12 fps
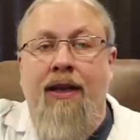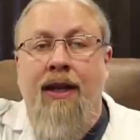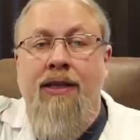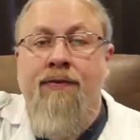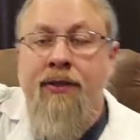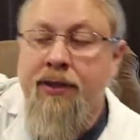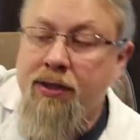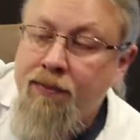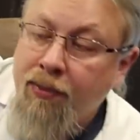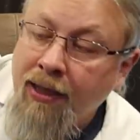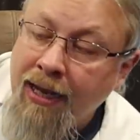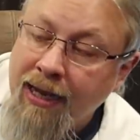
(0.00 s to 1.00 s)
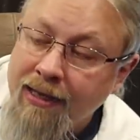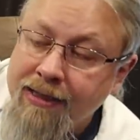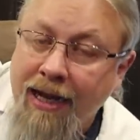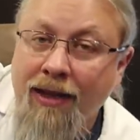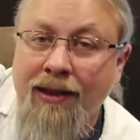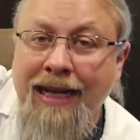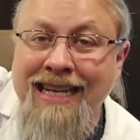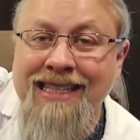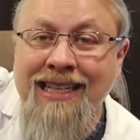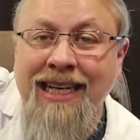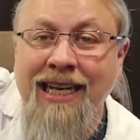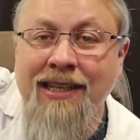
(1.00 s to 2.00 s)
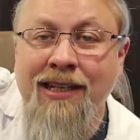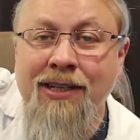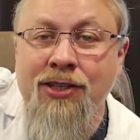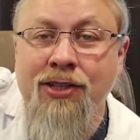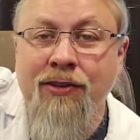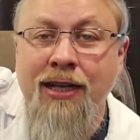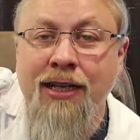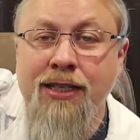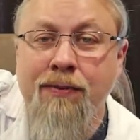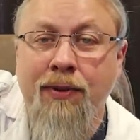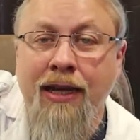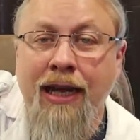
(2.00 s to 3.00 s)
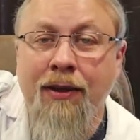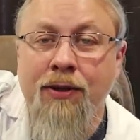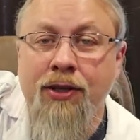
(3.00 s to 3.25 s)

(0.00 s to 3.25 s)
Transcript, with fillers: Now as for the display, it is a class-leading touchscreen display,